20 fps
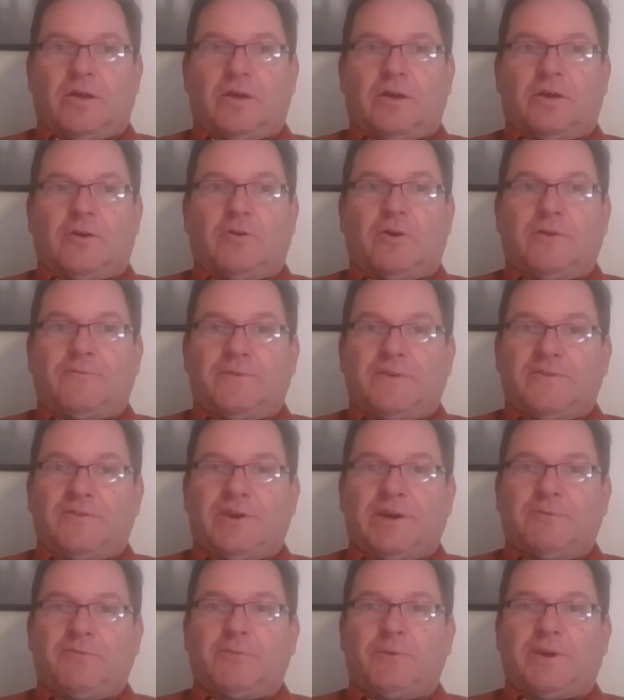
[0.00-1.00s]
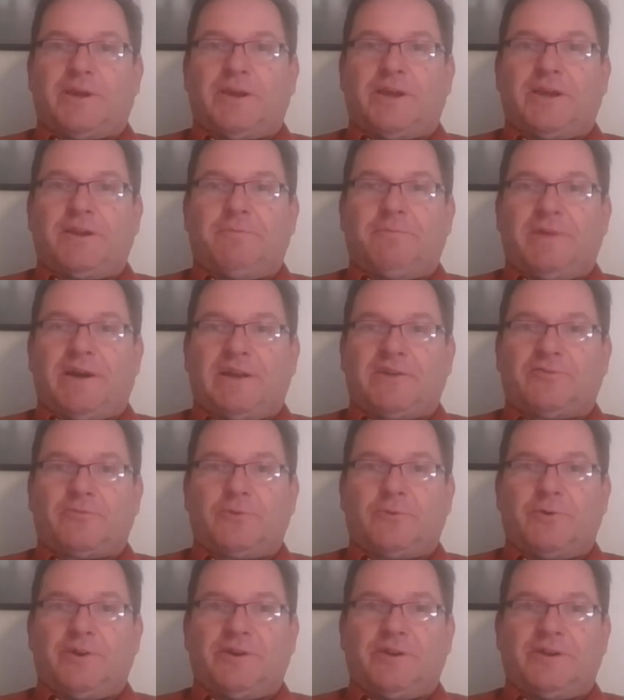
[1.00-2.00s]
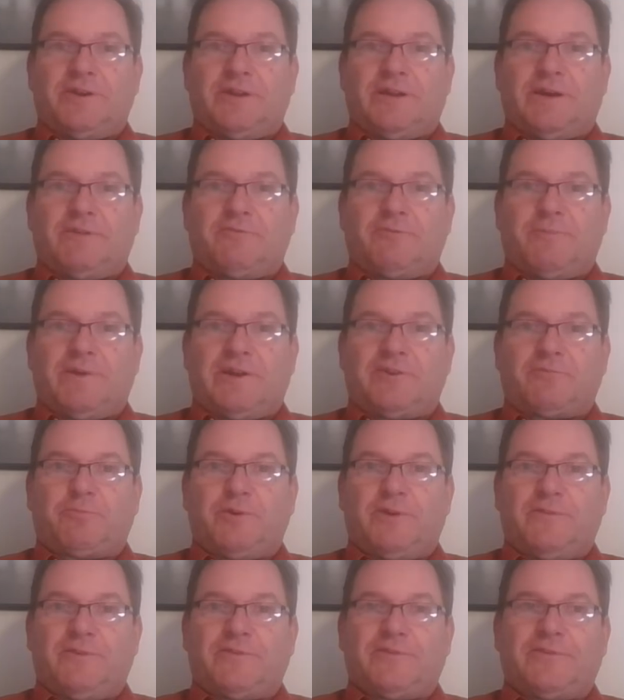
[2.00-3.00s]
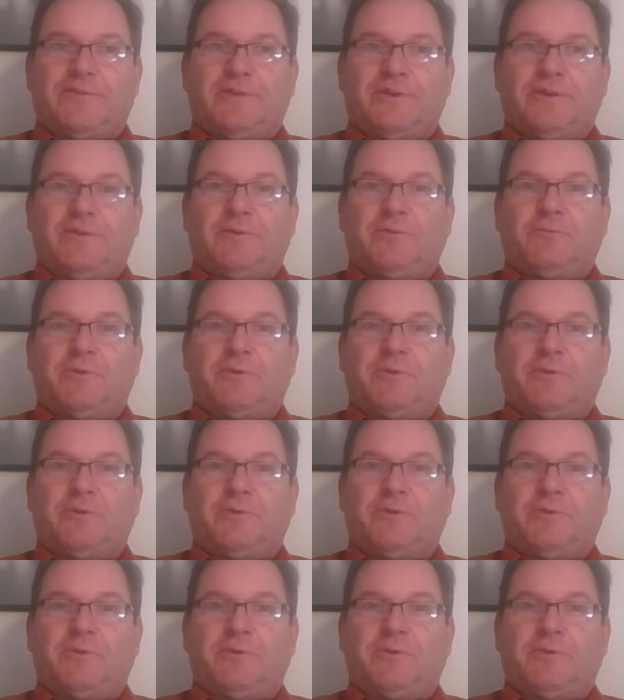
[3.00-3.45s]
Oftentimes we can get a match where we didn't have a match previously.